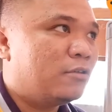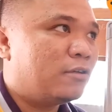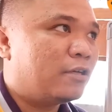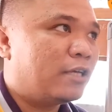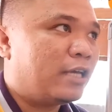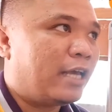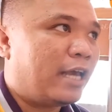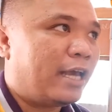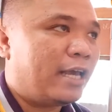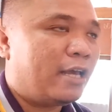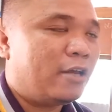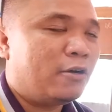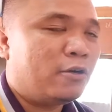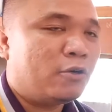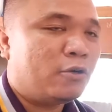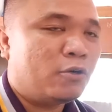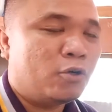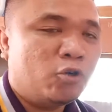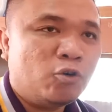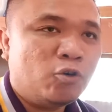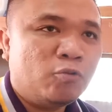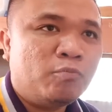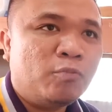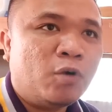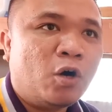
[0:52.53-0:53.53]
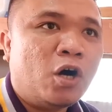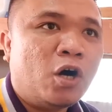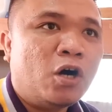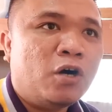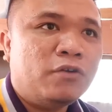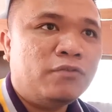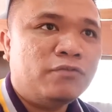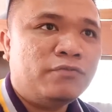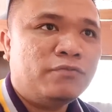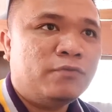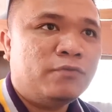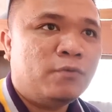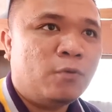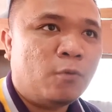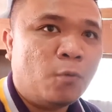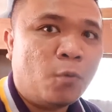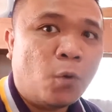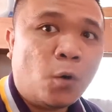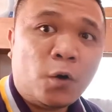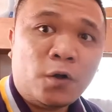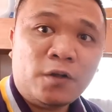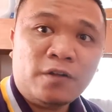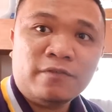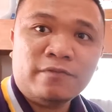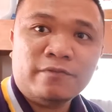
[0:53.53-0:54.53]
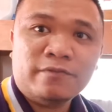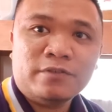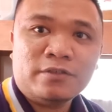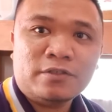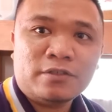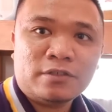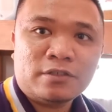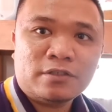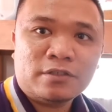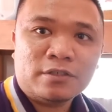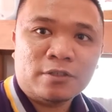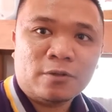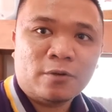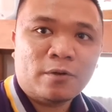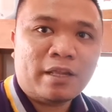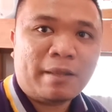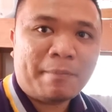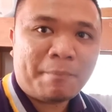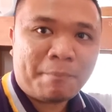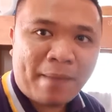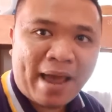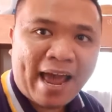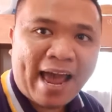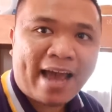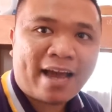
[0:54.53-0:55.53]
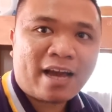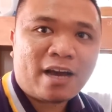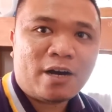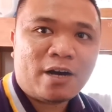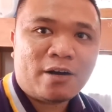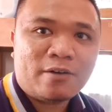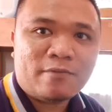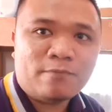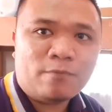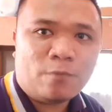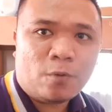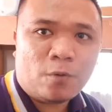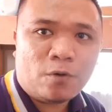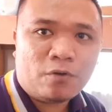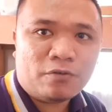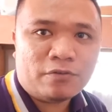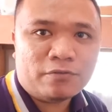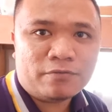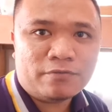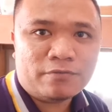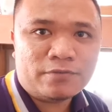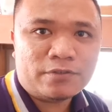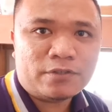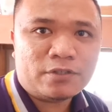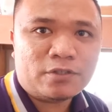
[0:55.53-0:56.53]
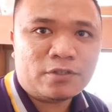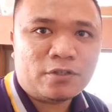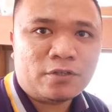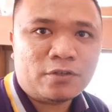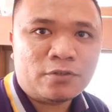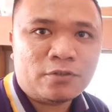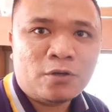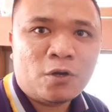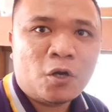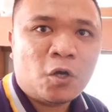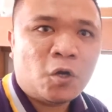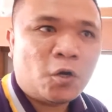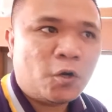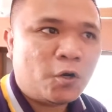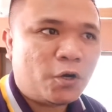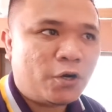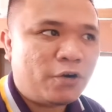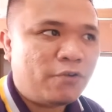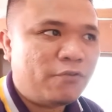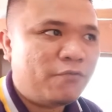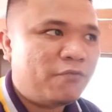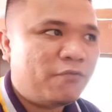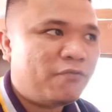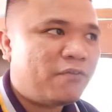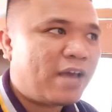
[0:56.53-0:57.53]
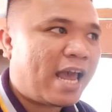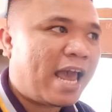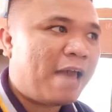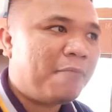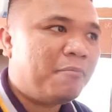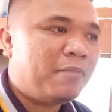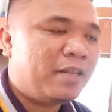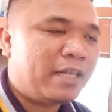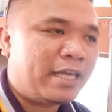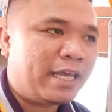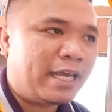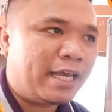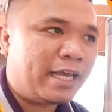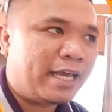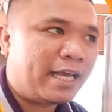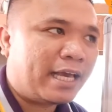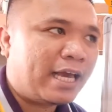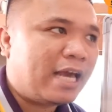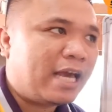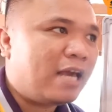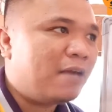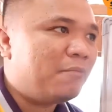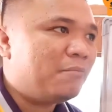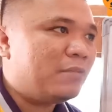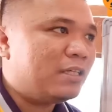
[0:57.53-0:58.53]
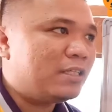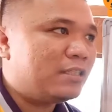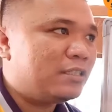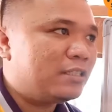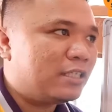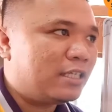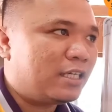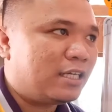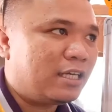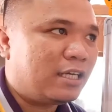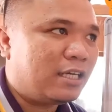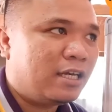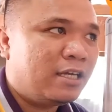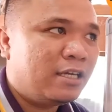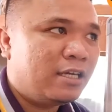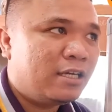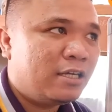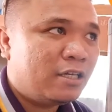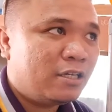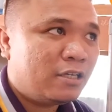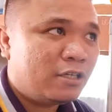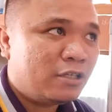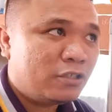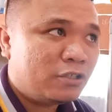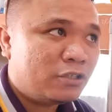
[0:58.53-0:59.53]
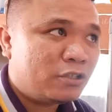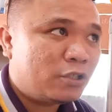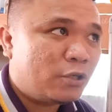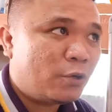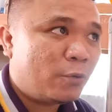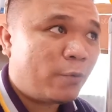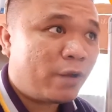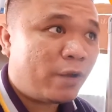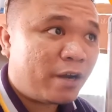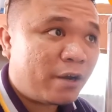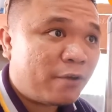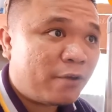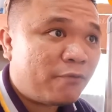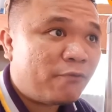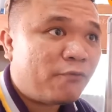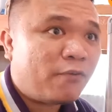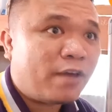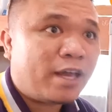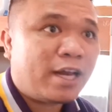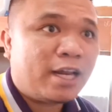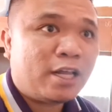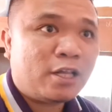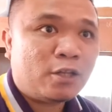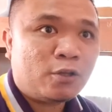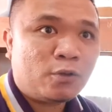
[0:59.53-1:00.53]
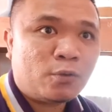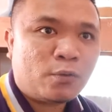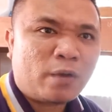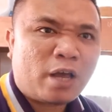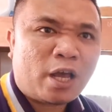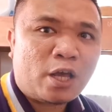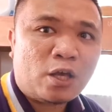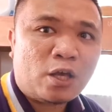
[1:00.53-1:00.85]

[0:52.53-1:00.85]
okay, or group of wolves, or a pack of wolves, no, or family, committee. So we're referring to a